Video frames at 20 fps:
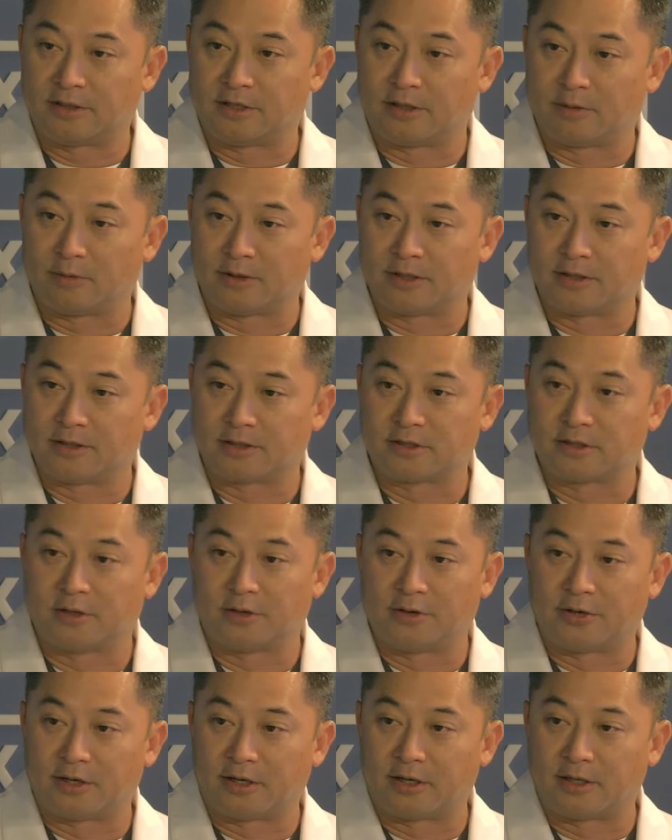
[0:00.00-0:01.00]
We just
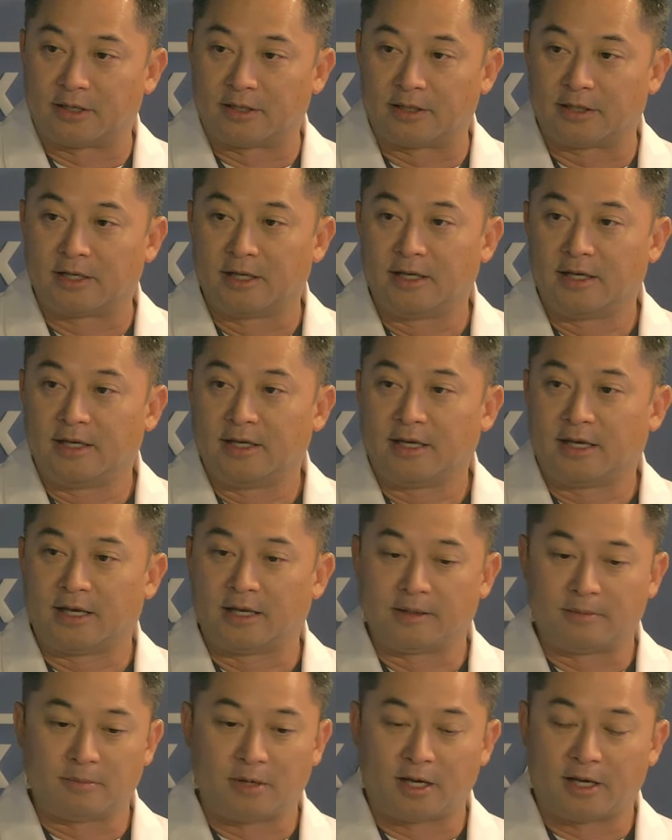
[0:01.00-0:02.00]
go in there
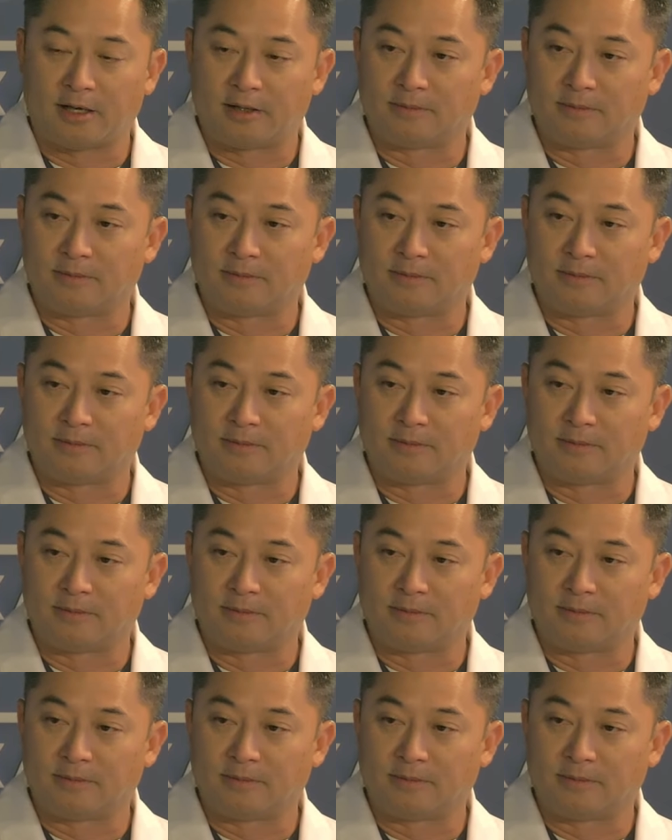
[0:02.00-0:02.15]
and